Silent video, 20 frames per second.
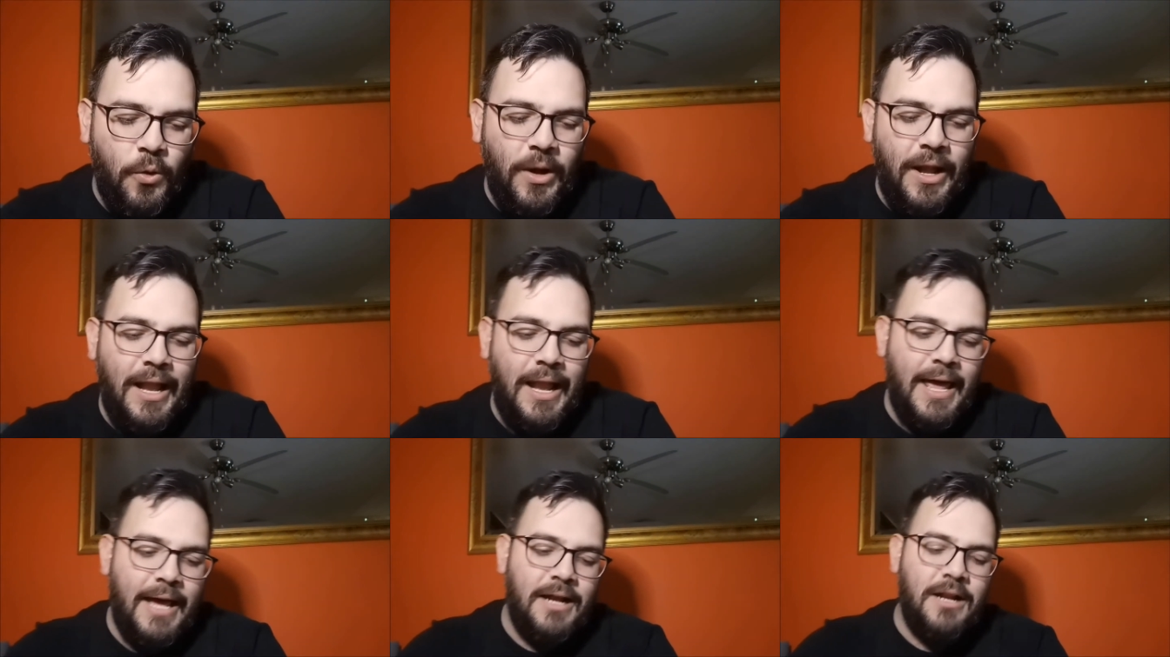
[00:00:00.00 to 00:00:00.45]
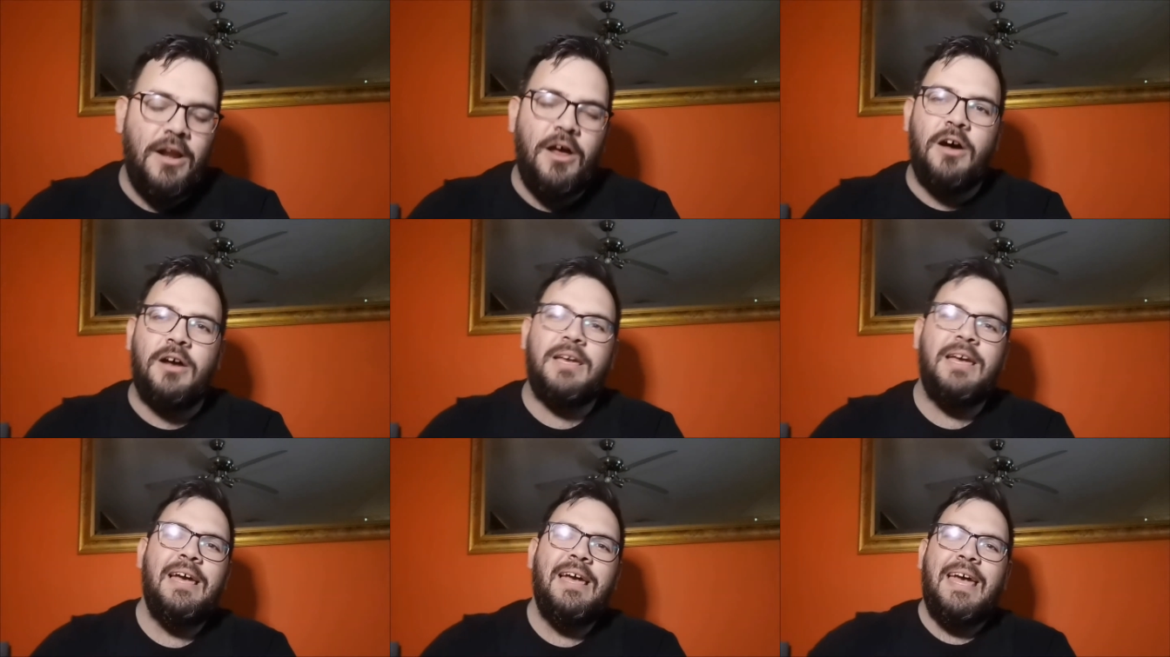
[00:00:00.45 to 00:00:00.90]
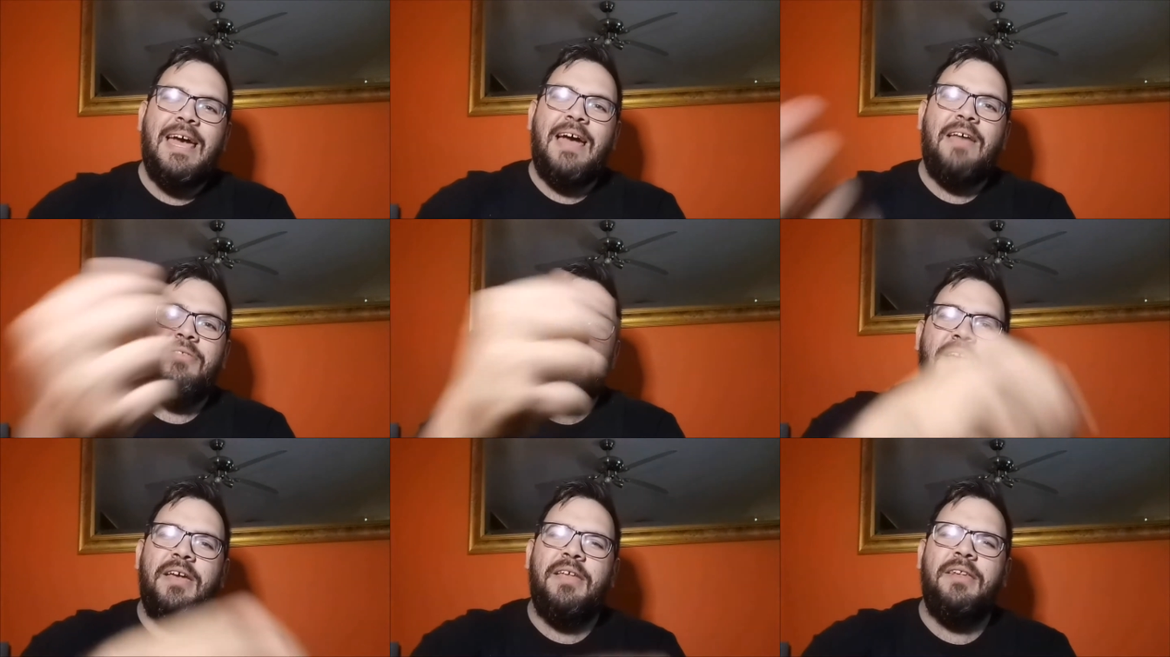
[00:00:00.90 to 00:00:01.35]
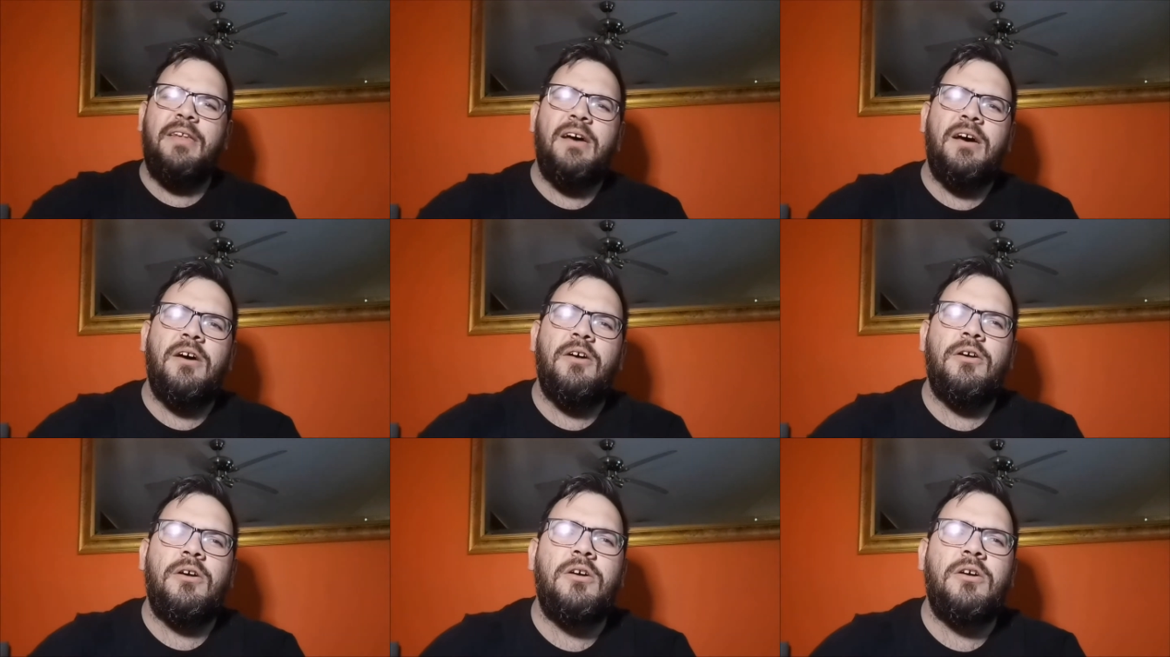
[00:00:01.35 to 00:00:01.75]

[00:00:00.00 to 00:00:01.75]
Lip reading: 4 leg lock, and then